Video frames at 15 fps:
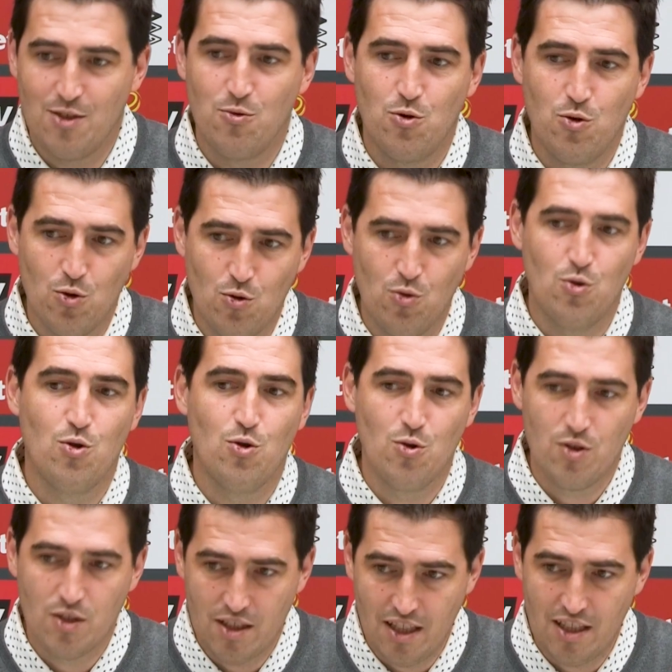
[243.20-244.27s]
to shoot to
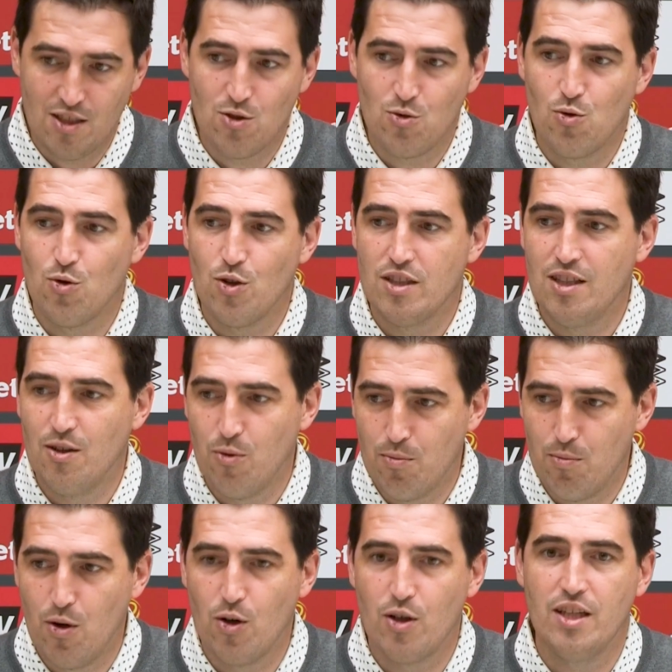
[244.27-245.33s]
shoot. It's true that they were
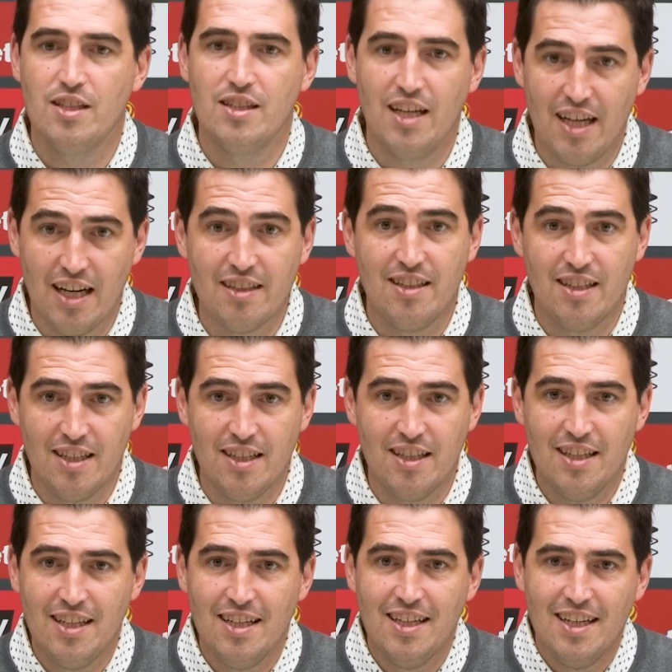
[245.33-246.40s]
blocking. They had the
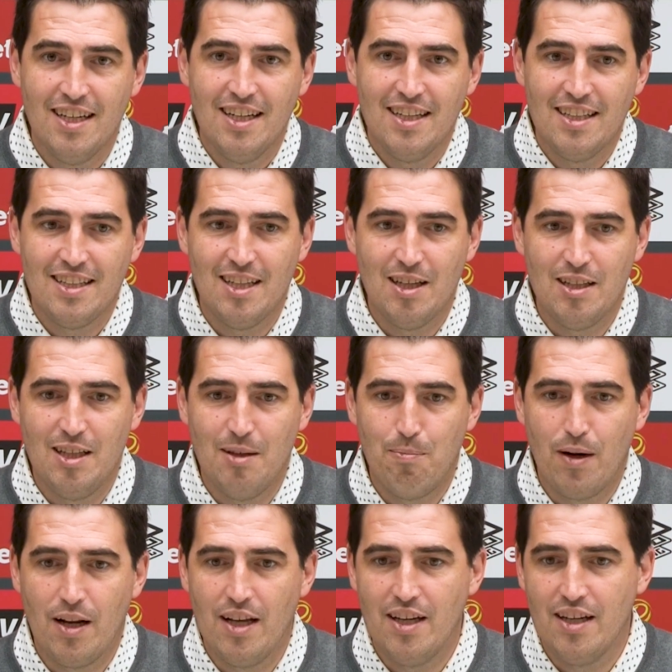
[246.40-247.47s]
the, the
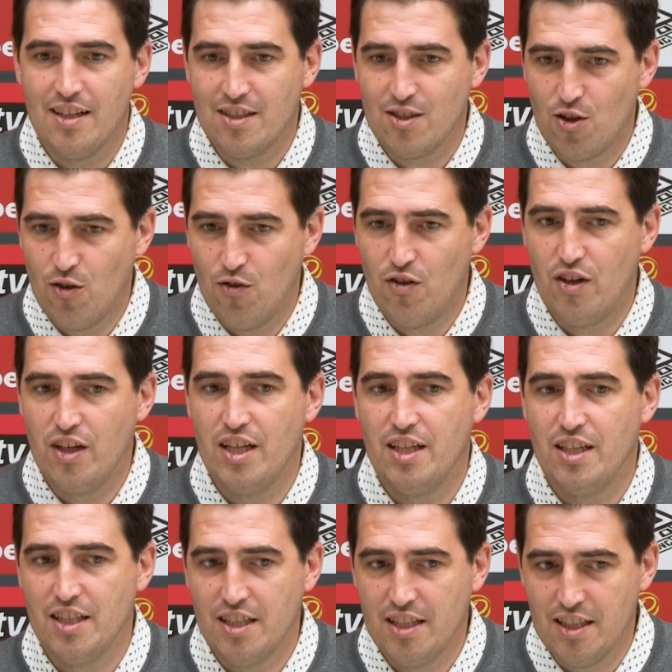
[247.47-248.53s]
players
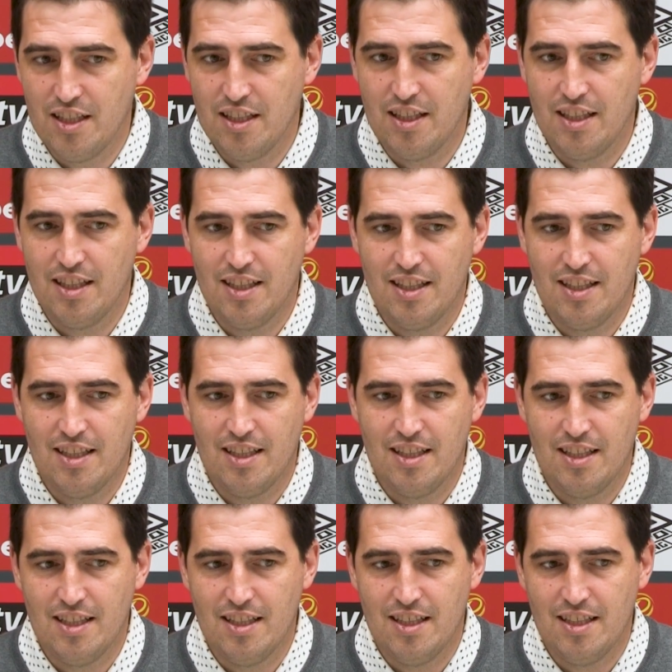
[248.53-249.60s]
covering and uh,
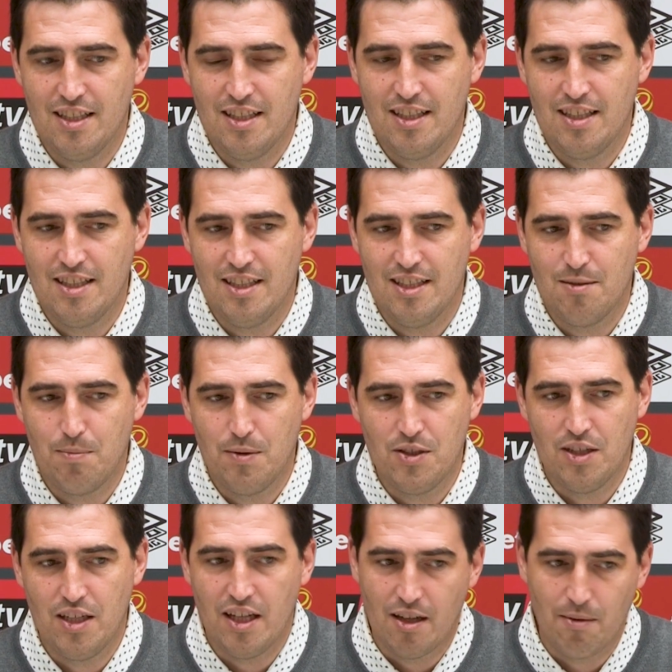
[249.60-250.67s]

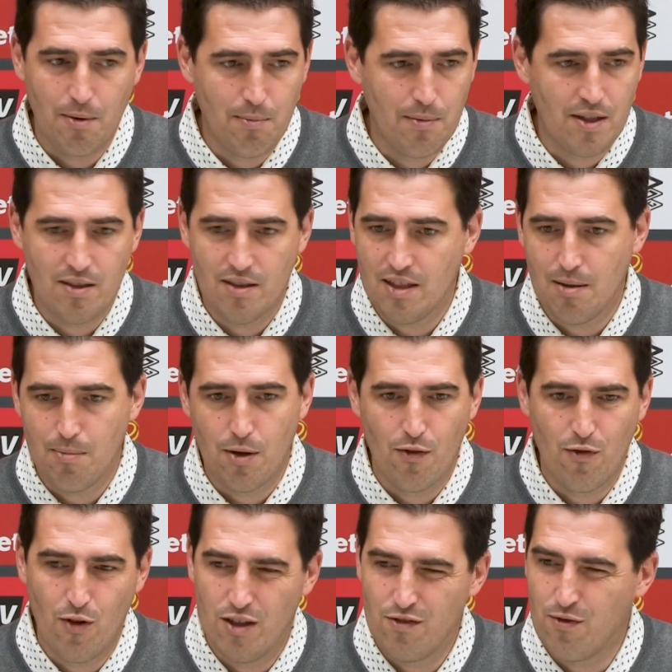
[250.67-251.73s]
especially I remember a couple
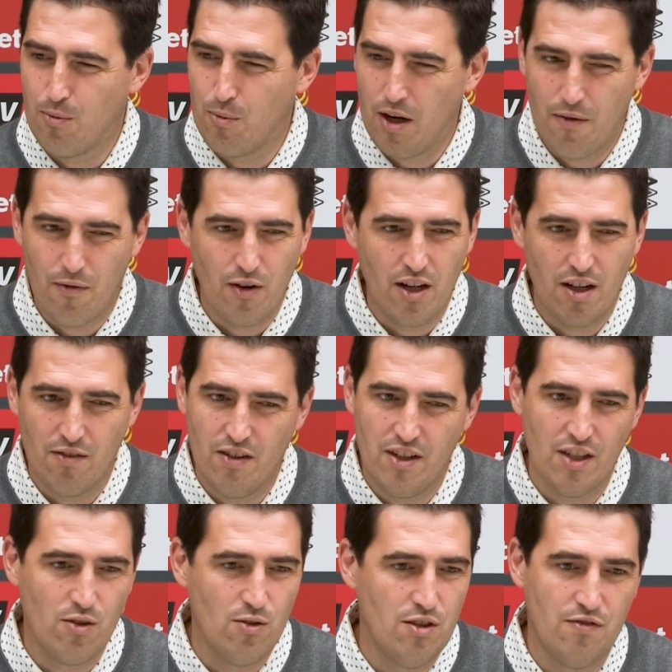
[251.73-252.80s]
of ones from Gabriel, very
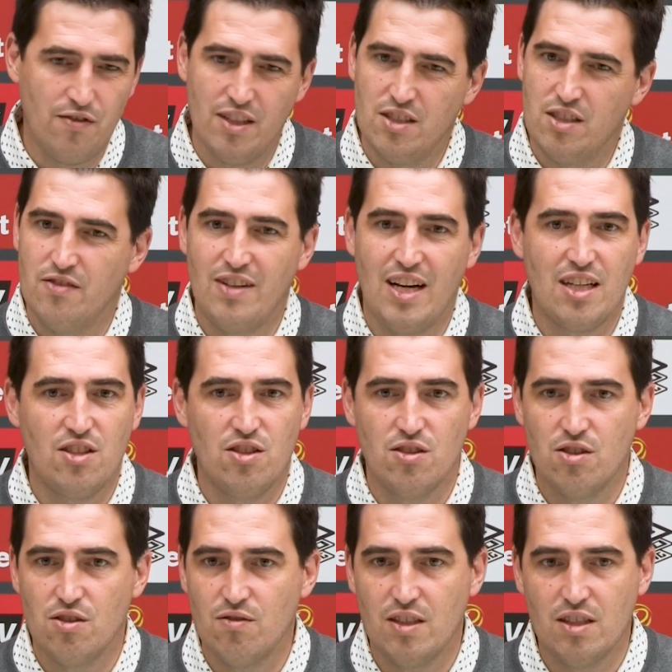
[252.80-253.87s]
good defensive
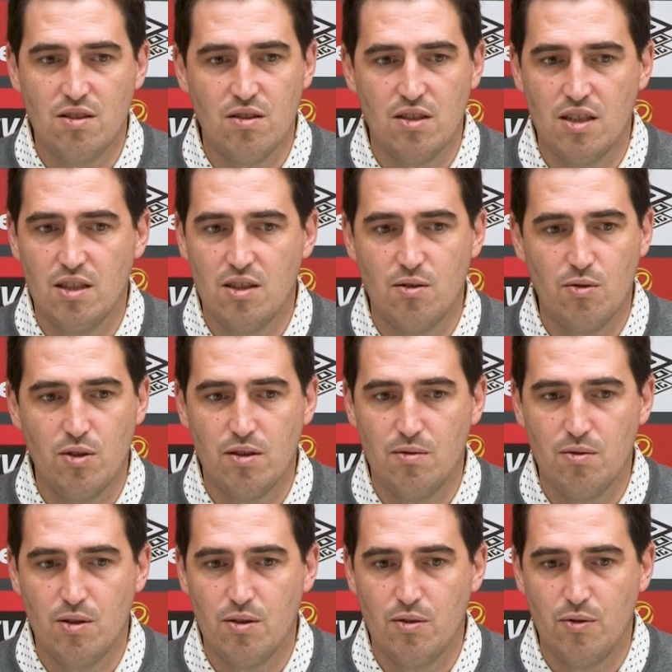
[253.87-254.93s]
actions, but uh, were,
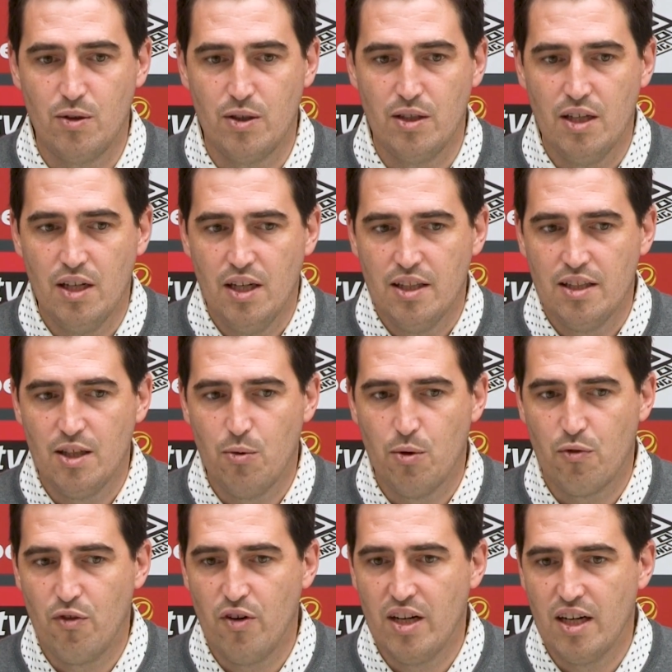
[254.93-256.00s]
were, they were
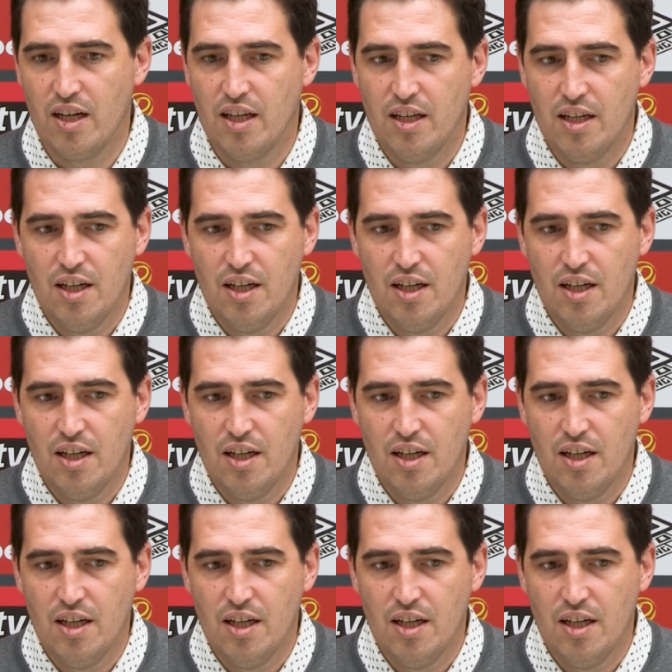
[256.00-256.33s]
real,